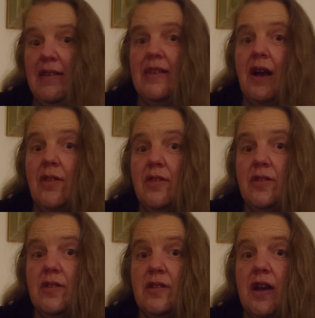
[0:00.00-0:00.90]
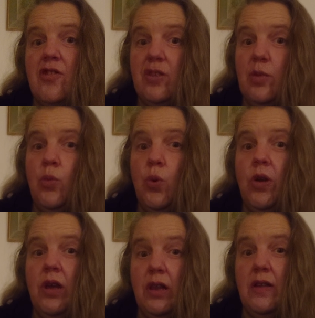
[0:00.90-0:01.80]
it's us that's actually
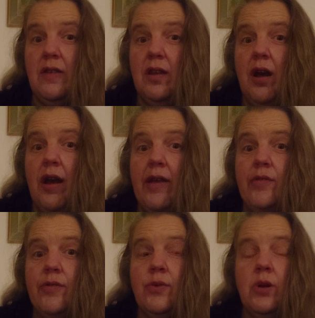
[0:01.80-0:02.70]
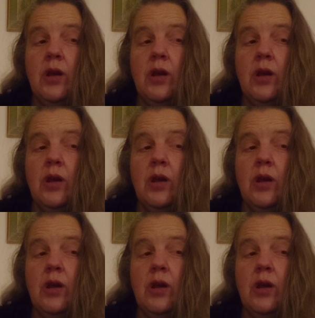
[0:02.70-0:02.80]
walking this life.